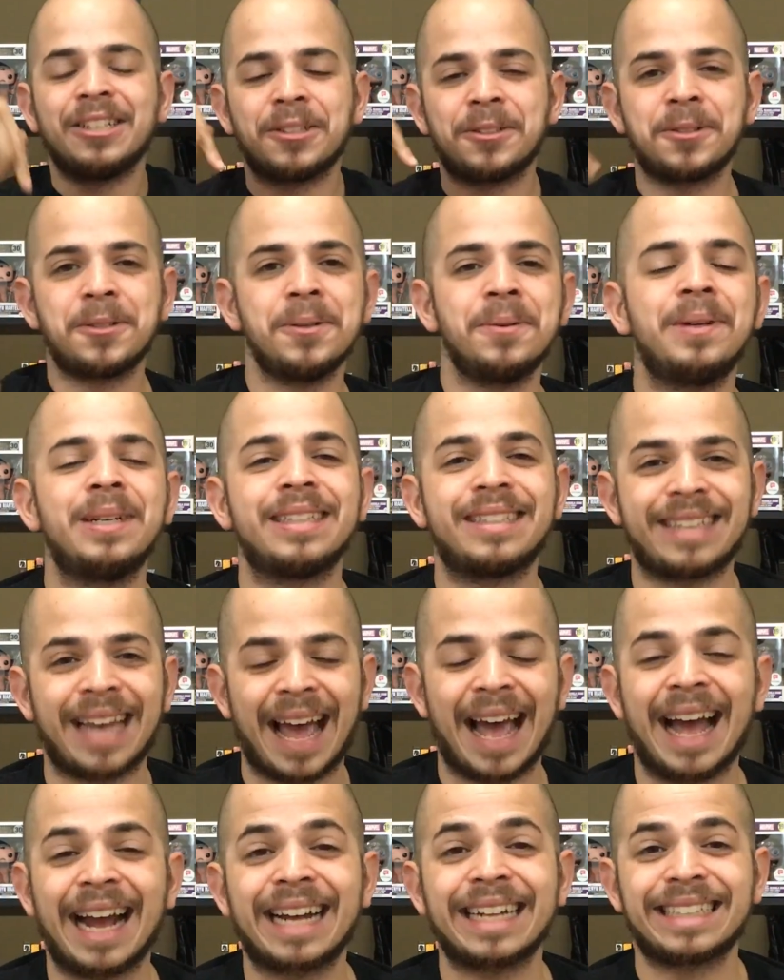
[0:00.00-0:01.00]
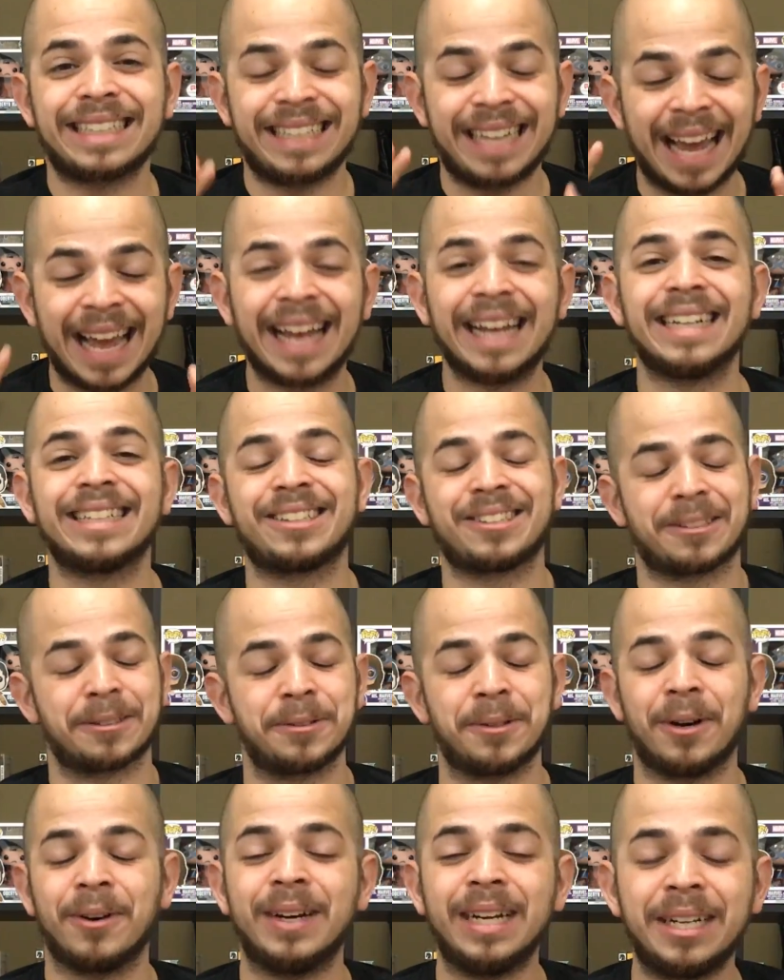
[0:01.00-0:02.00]
to attack
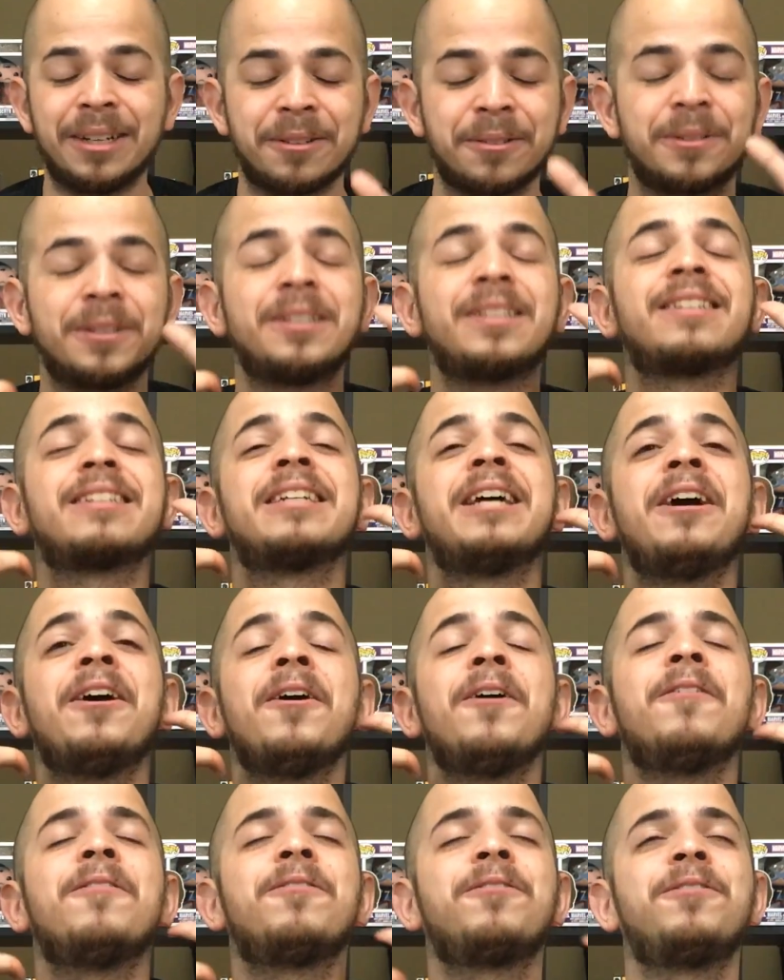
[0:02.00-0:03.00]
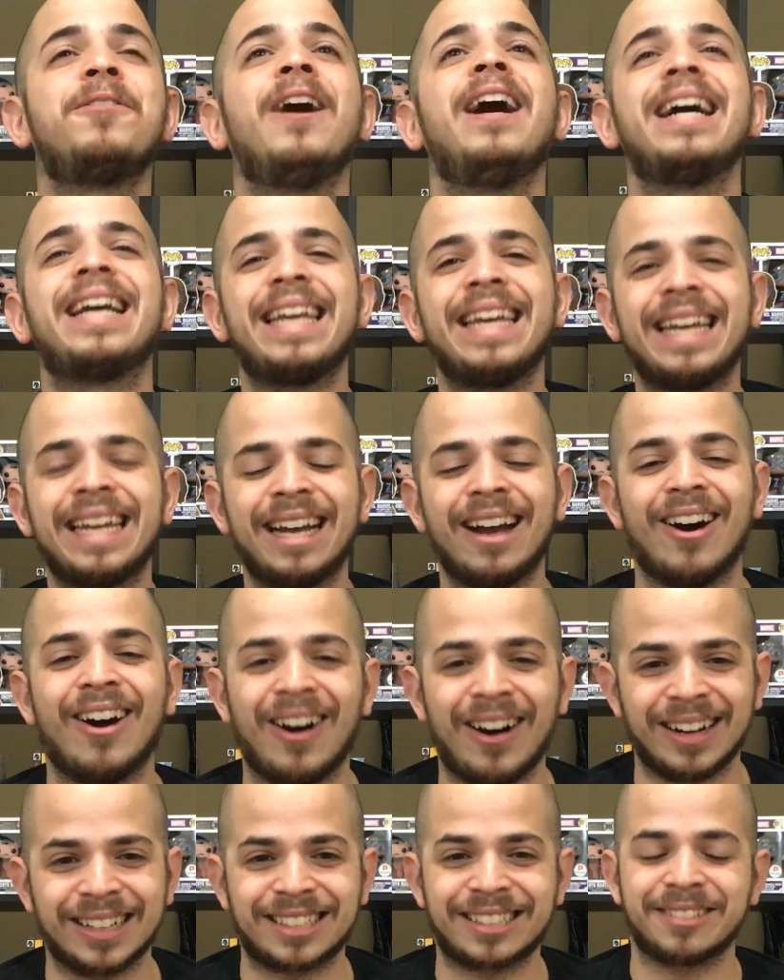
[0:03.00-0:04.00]
Tetsuo. It was fucking
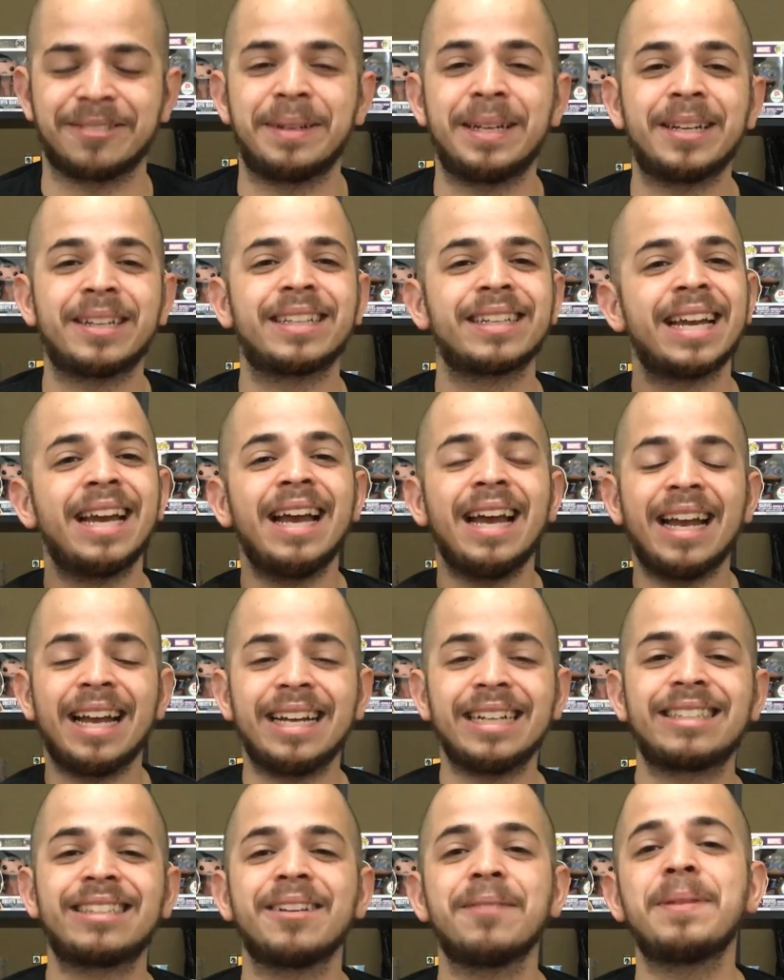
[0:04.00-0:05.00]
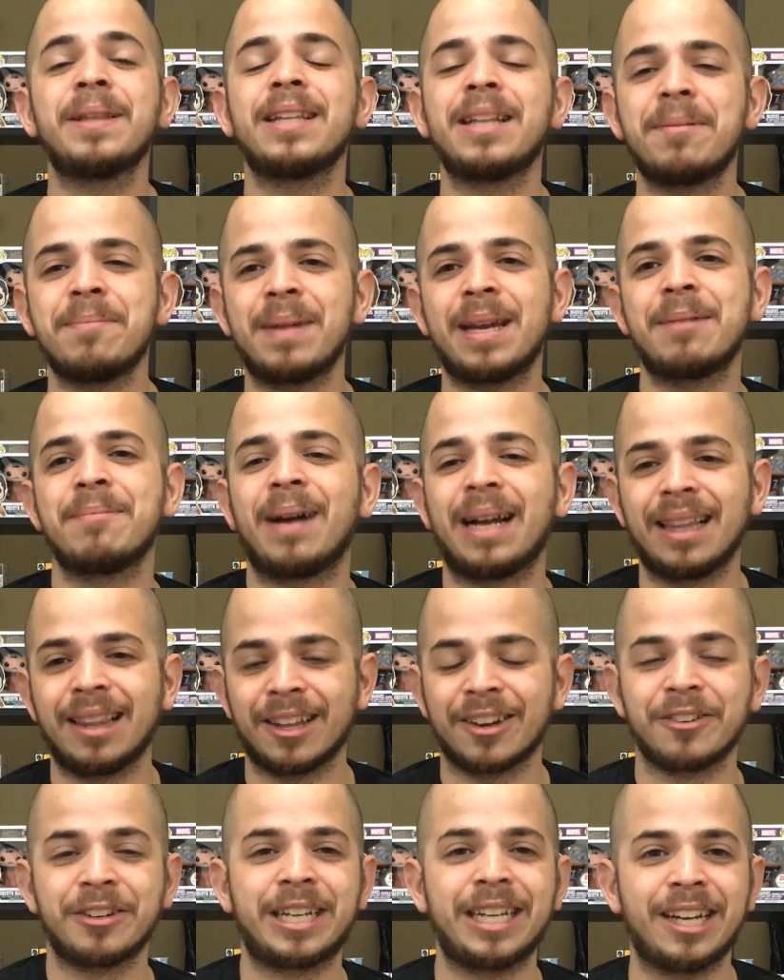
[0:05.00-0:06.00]
awesome. It's something that made my
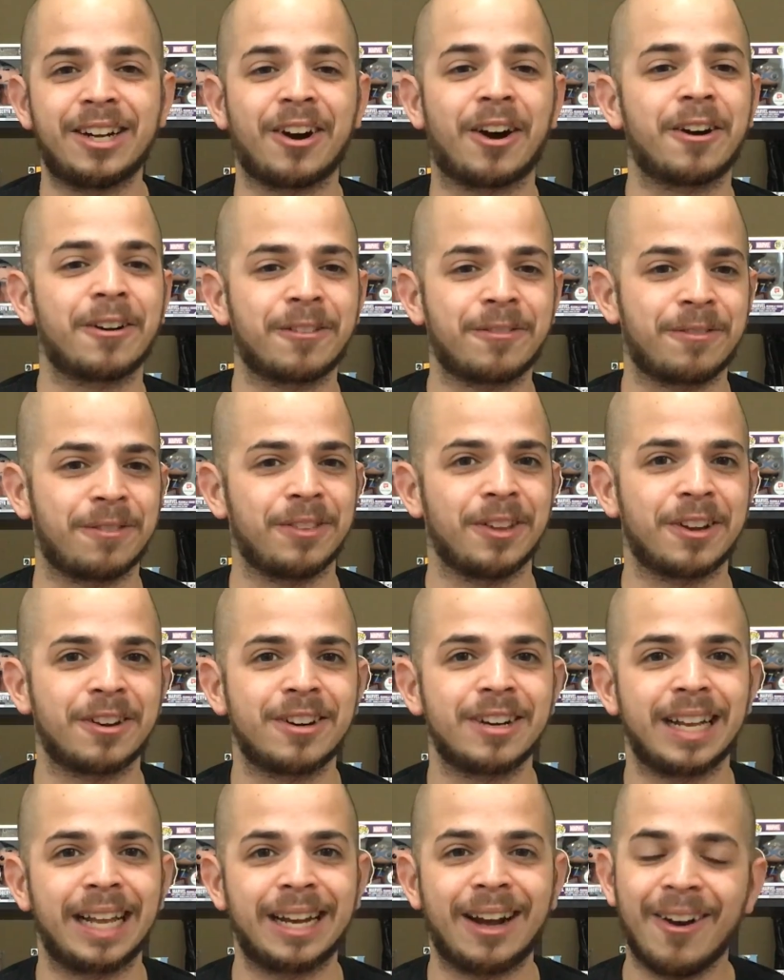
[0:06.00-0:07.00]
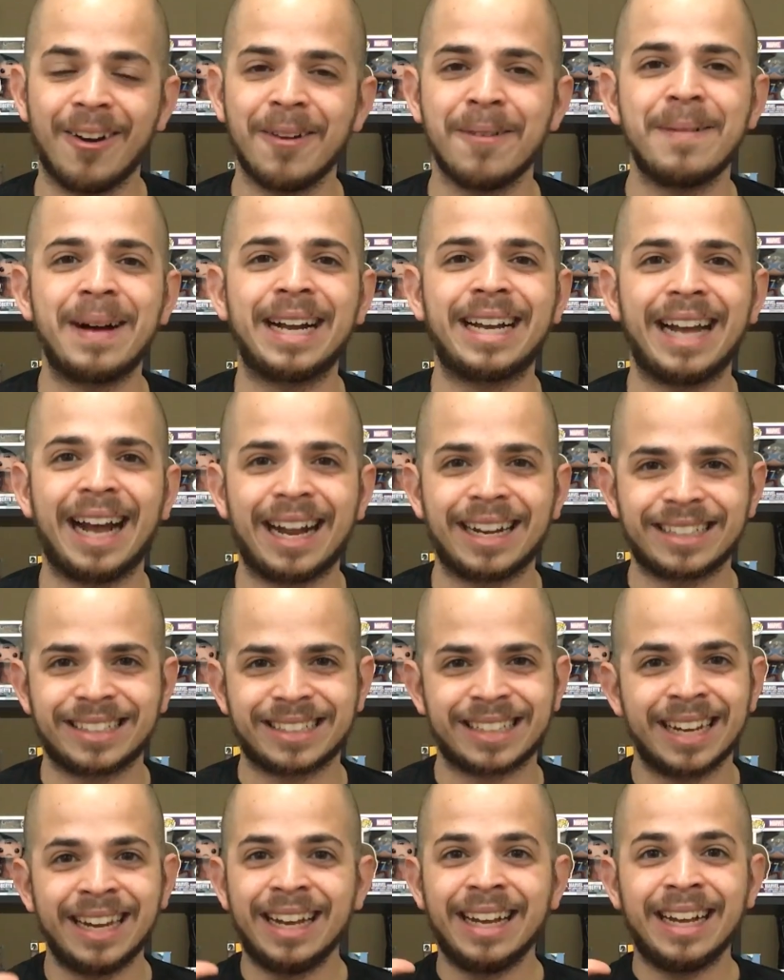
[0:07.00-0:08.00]
little geek heart flutter, like, oh my gosh,
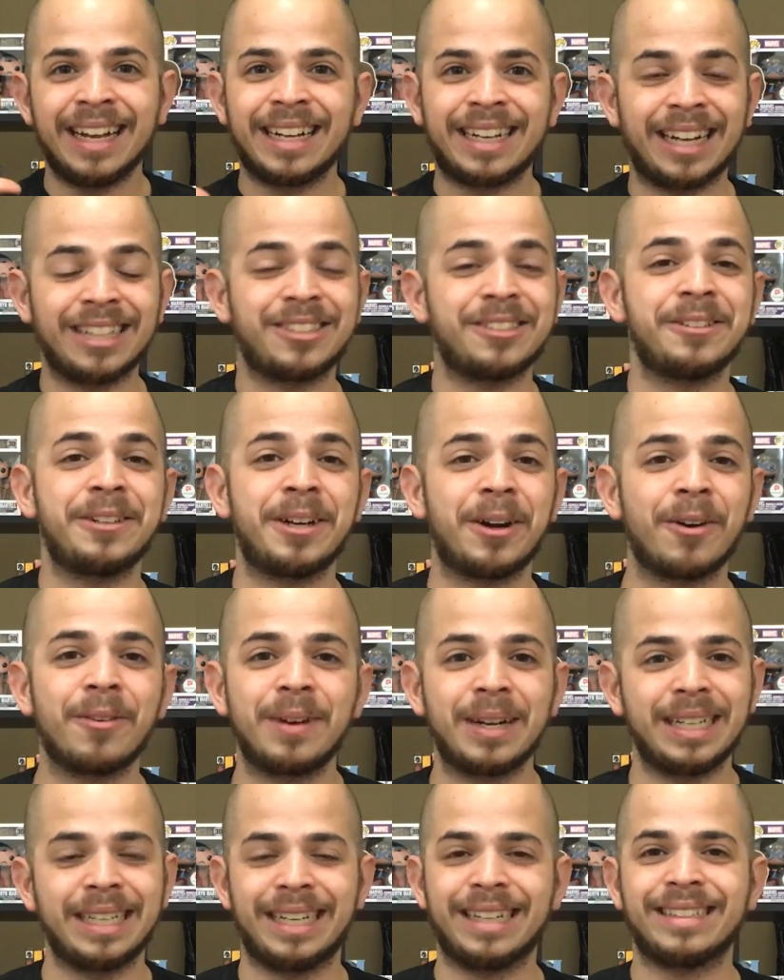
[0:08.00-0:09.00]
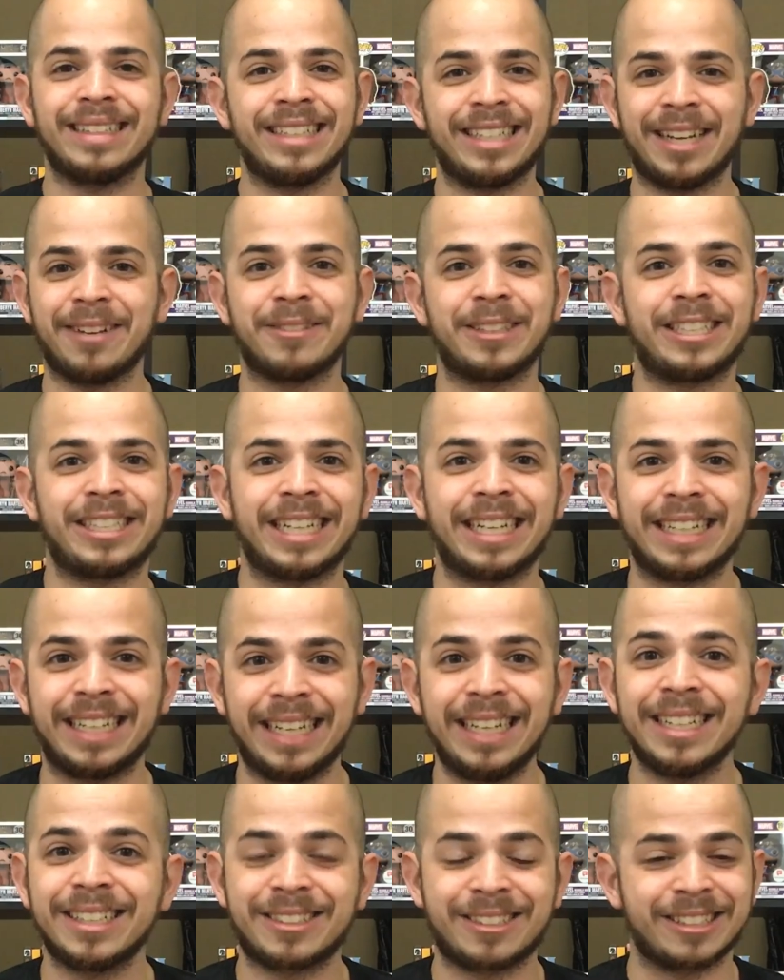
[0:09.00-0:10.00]
Katsuhiro really doesn't give a shit.
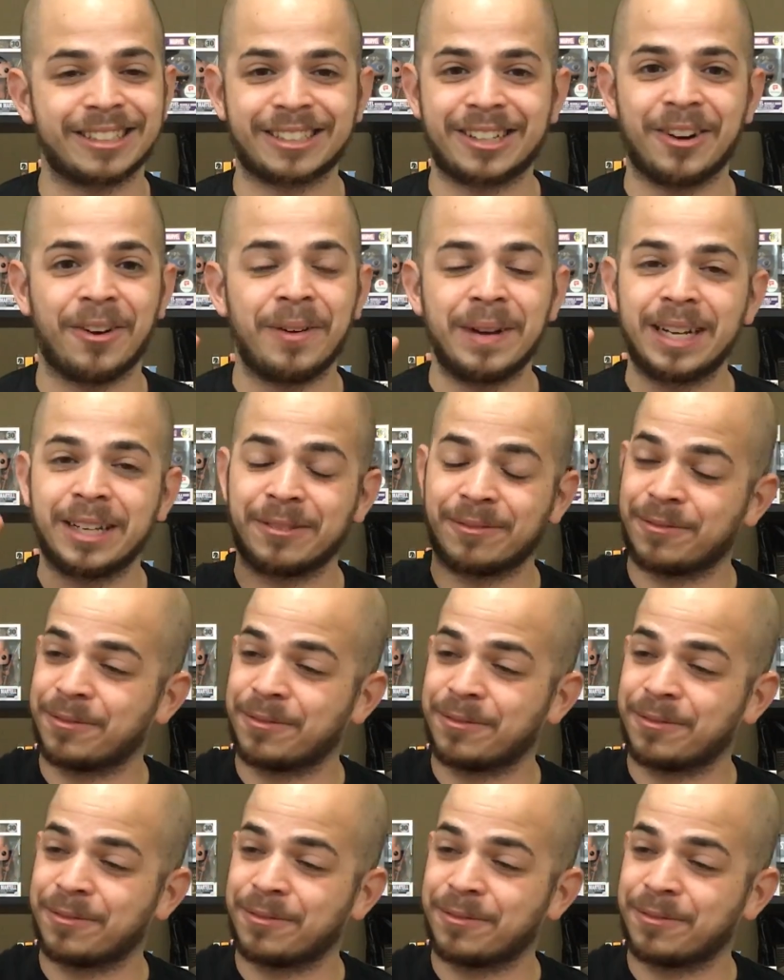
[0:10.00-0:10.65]
He's just going